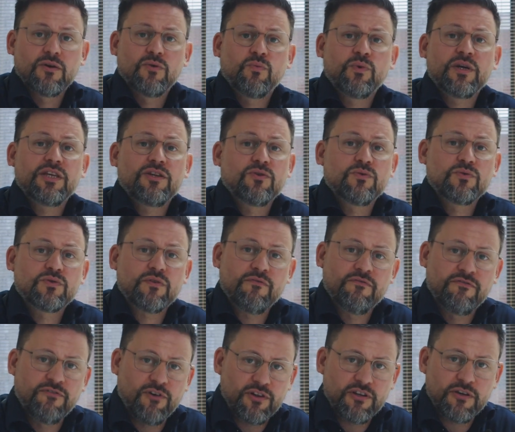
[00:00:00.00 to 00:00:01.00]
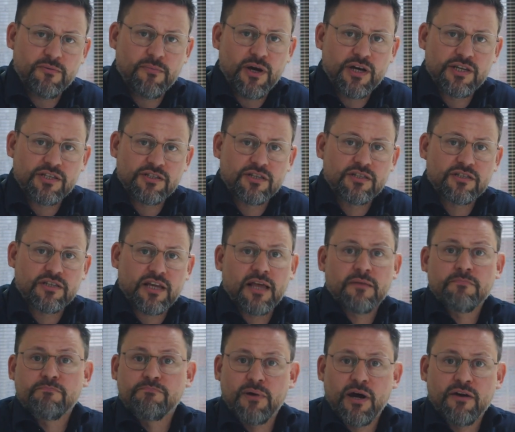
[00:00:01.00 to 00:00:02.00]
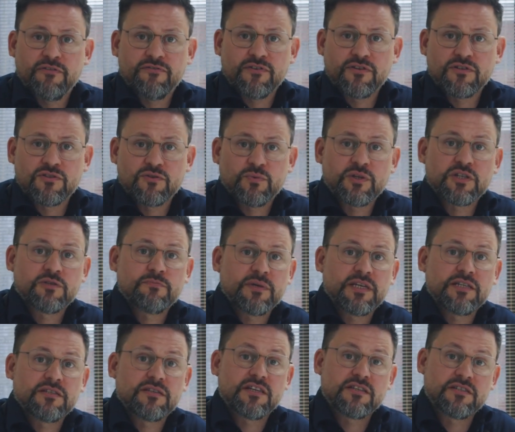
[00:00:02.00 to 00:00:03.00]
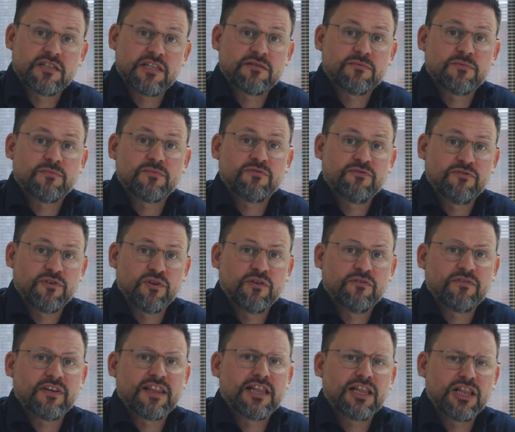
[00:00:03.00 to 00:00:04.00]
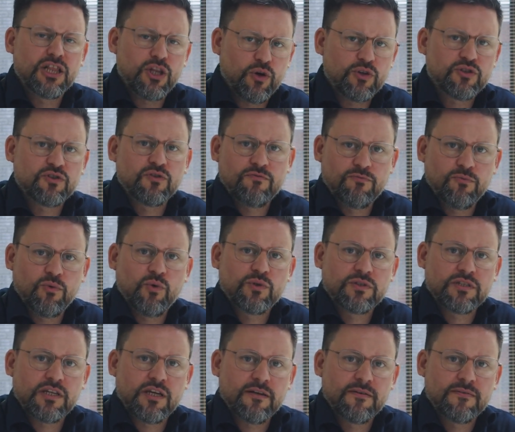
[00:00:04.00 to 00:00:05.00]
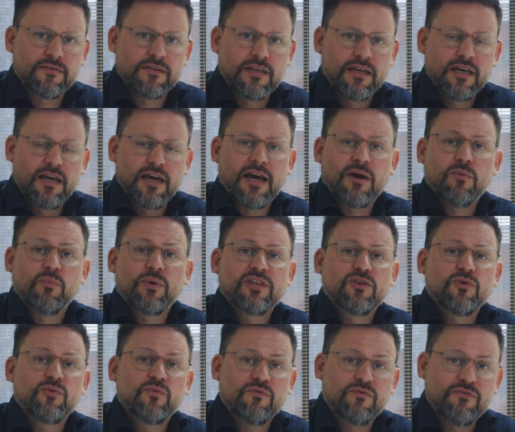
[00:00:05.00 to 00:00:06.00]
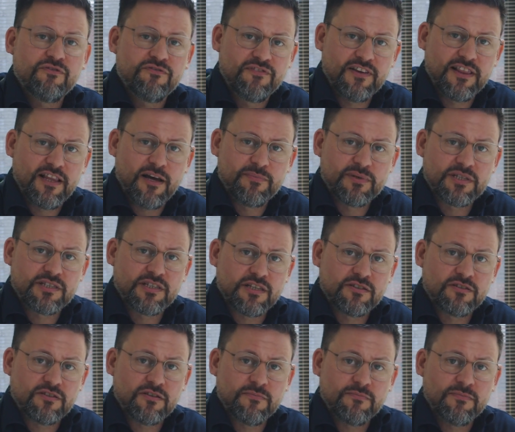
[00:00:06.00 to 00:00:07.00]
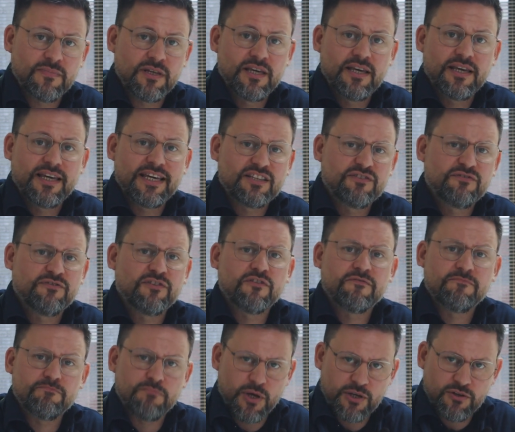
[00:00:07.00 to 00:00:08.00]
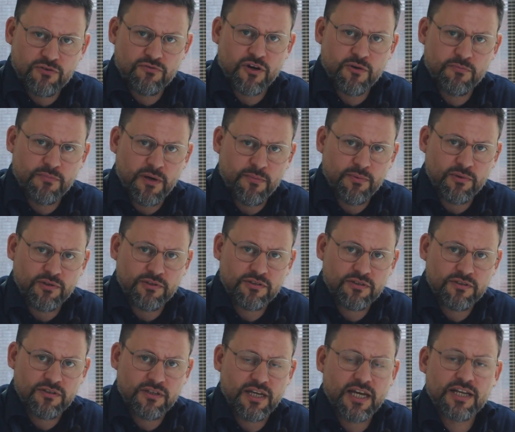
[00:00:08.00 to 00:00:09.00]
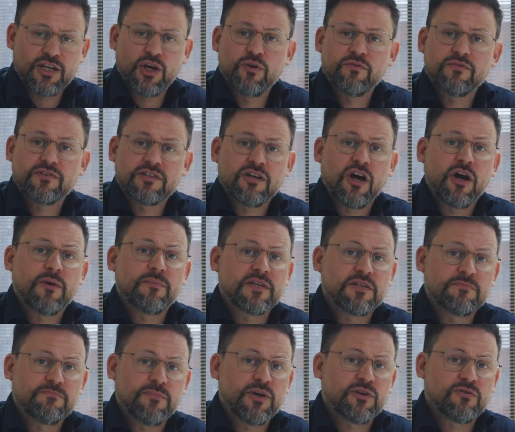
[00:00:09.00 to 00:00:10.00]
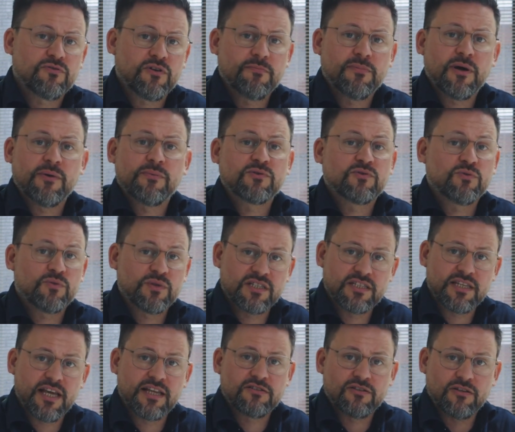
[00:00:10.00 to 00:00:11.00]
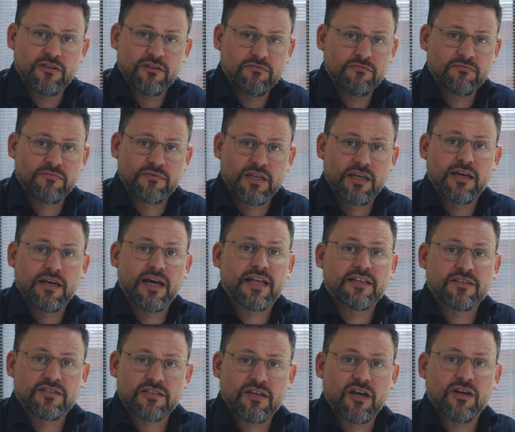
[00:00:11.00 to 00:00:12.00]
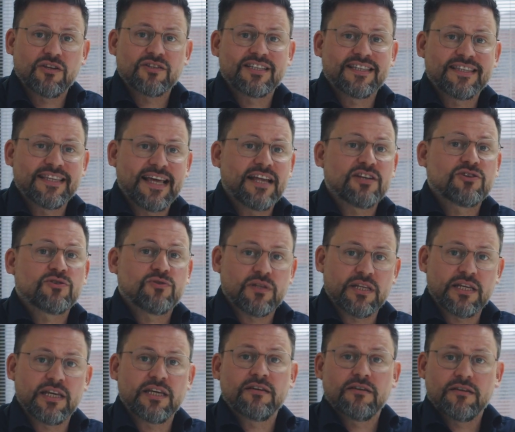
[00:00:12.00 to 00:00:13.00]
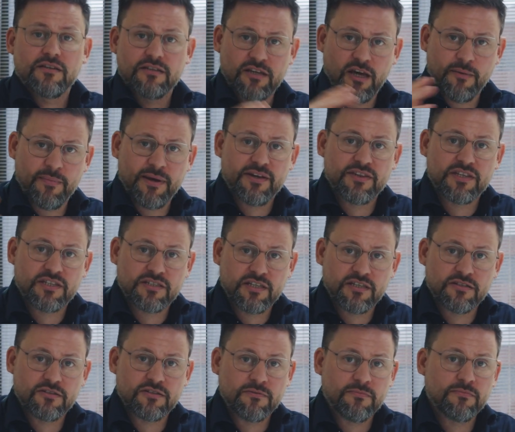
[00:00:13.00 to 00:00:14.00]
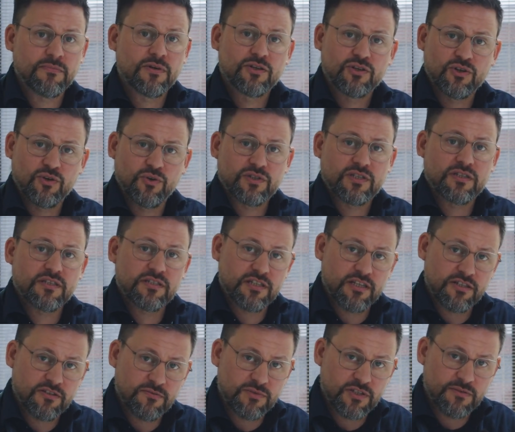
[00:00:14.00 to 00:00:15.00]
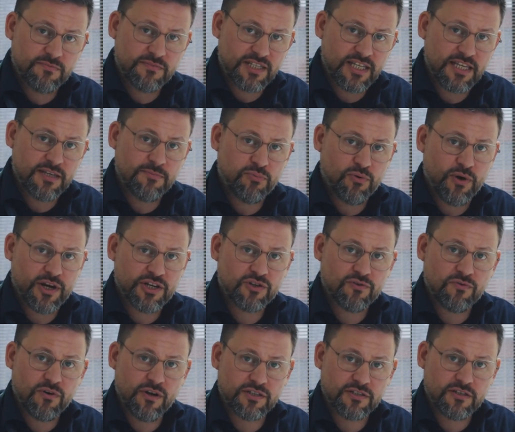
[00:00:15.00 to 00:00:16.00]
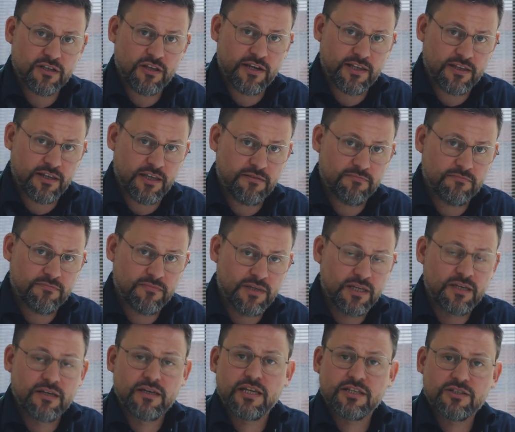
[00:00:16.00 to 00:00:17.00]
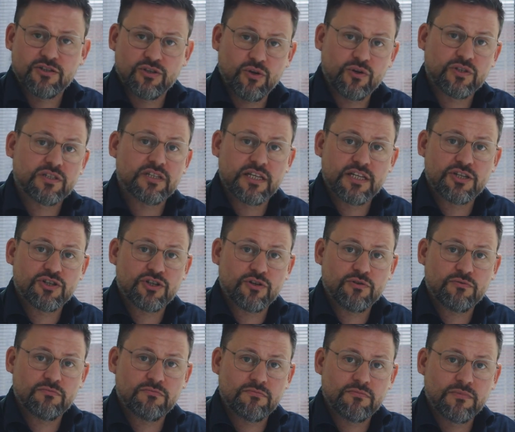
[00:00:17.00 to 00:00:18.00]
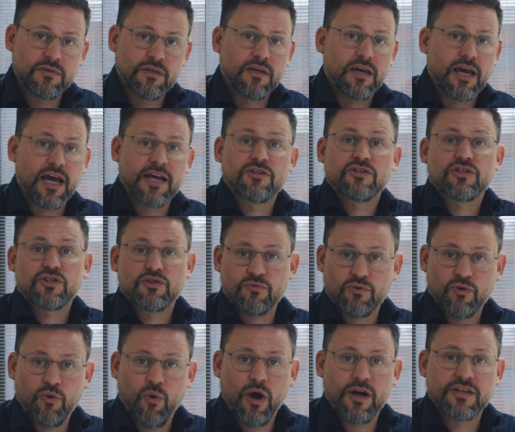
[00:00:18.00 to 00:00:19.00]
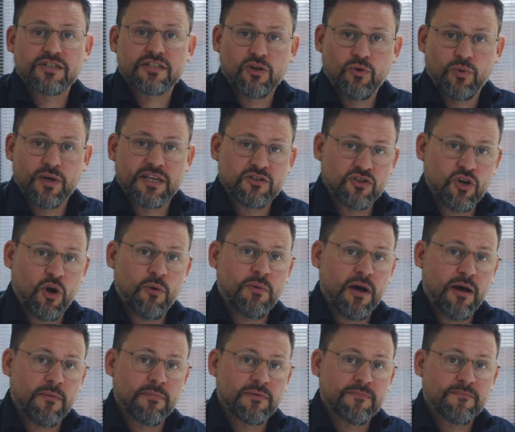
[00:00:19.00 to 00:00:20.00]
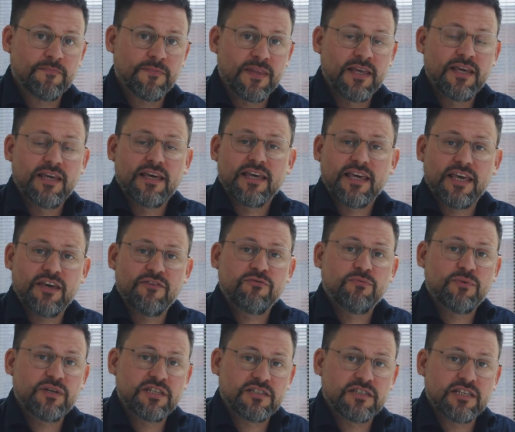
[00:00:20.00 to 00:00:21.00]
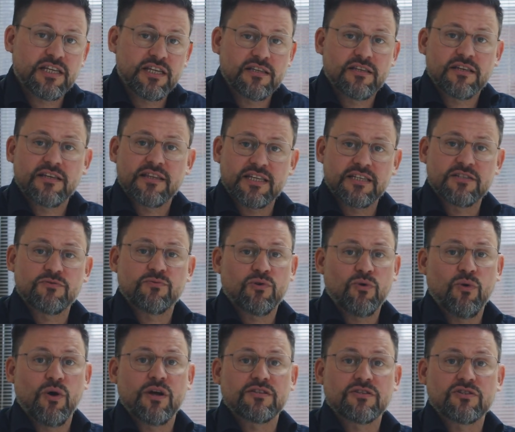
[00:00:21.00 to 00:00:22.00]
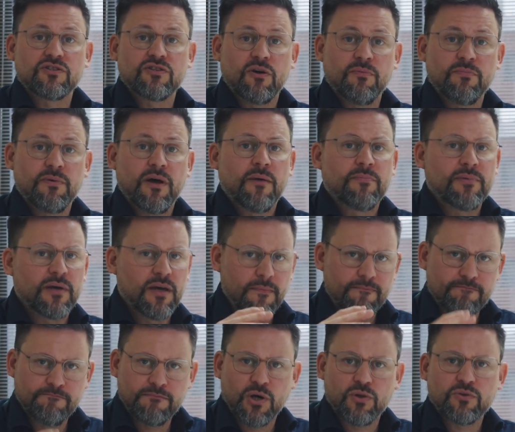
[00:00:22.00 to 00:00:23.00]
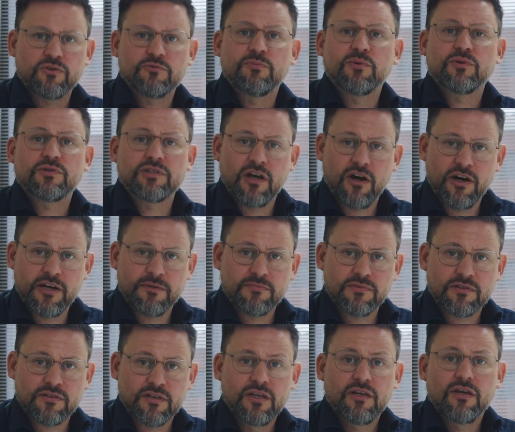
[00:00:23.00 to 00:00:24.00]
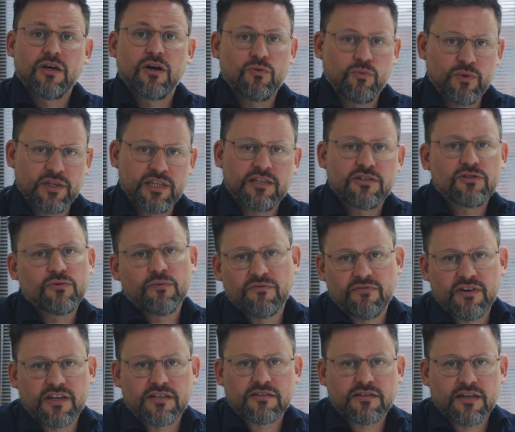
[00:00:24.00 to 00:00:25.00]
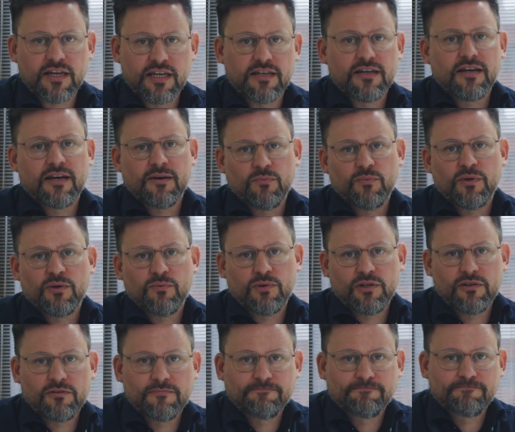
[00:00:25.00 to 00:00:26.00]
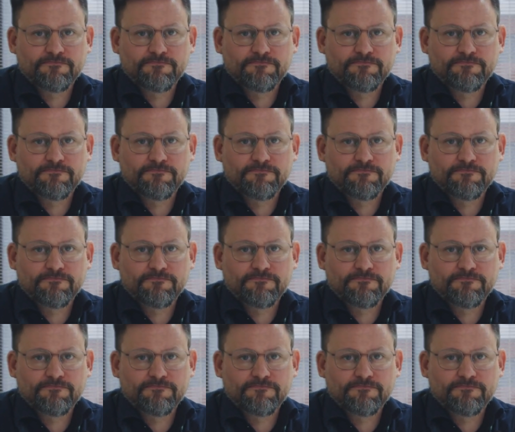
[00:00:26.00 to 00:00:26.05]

We use volumizers and buffers, which means the system's full of a lot of water. And when you fill up a system, it's full of micro bubbles. And over time, these micro bubbles will settle and start to naturally come out of the system, causing the system to depressurize slightly. It's not an issue and just requires a quick top up. If we see that this requires a top up multiple times, we need to investigate, and we will.